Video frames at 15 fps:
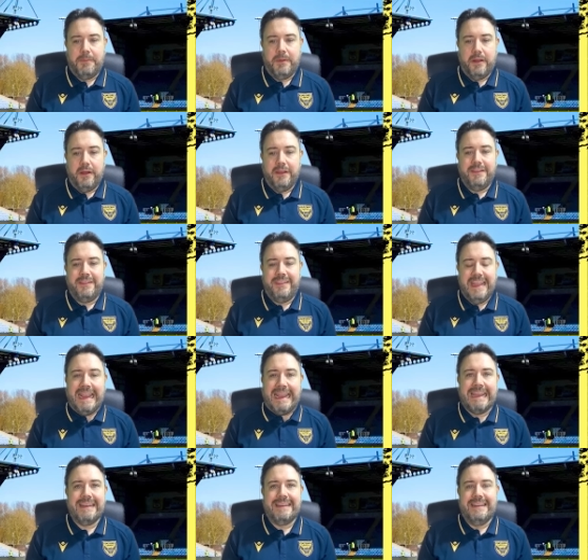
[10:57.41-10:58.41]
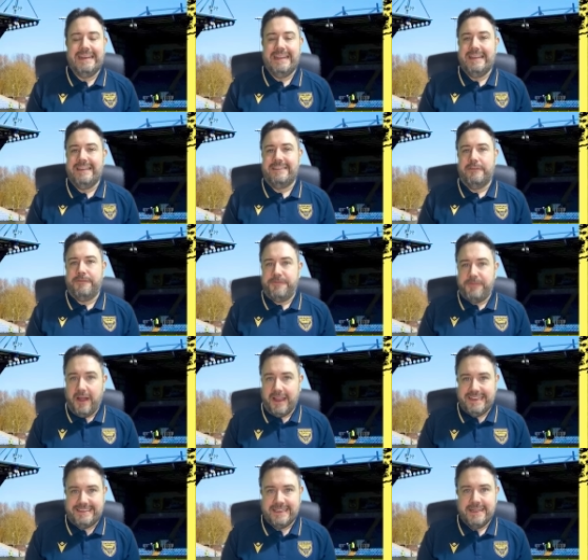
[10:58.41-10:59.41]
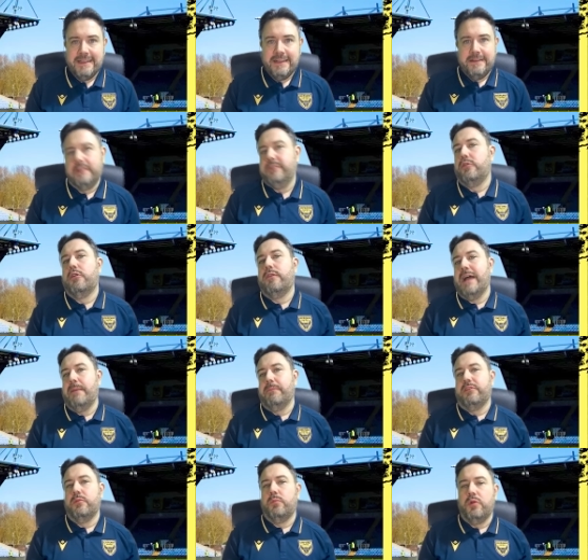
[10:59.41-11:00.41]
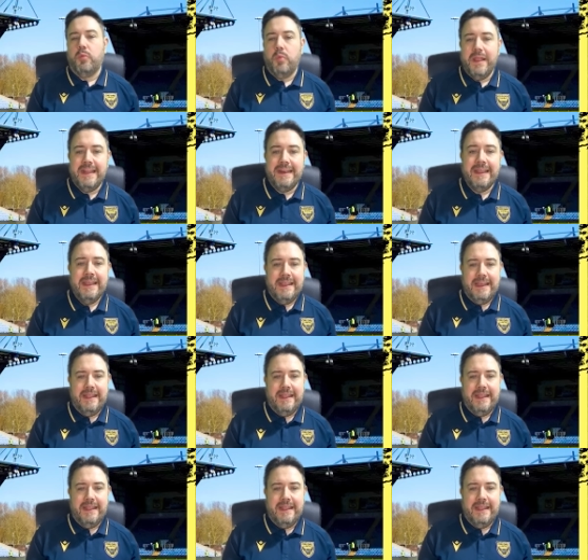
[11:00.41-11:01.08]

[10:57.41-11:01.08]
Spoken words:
But I think that it is a fight that Northampton will win,